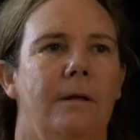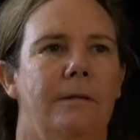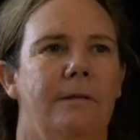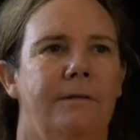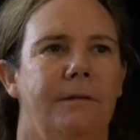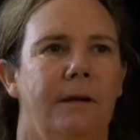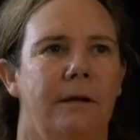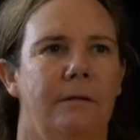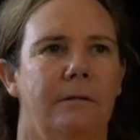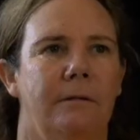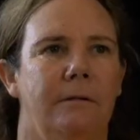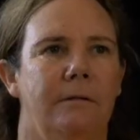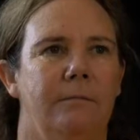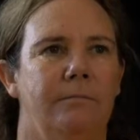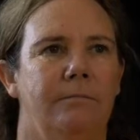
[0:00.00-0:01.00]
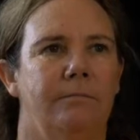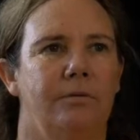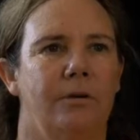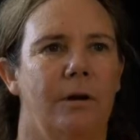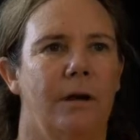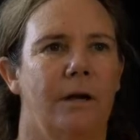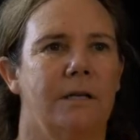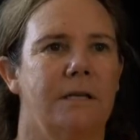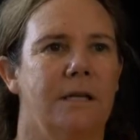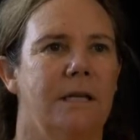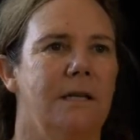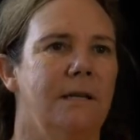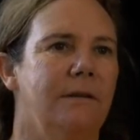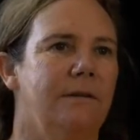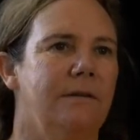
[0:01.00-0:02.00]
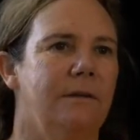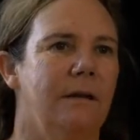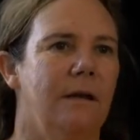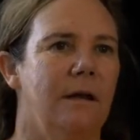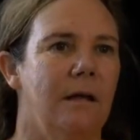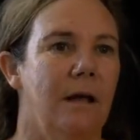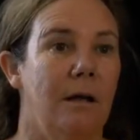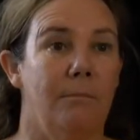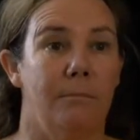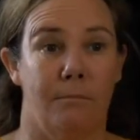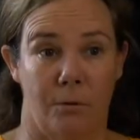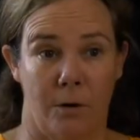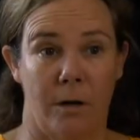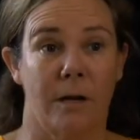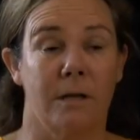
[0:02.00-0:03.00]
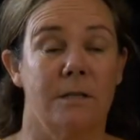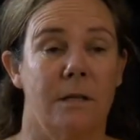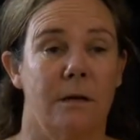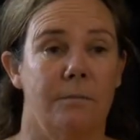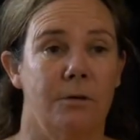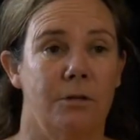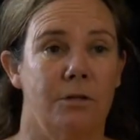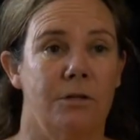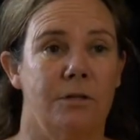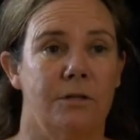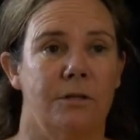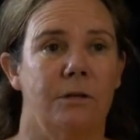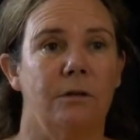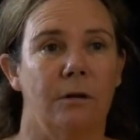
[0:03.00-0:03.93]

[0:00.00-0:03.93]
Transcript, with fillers: The second product is products that are produced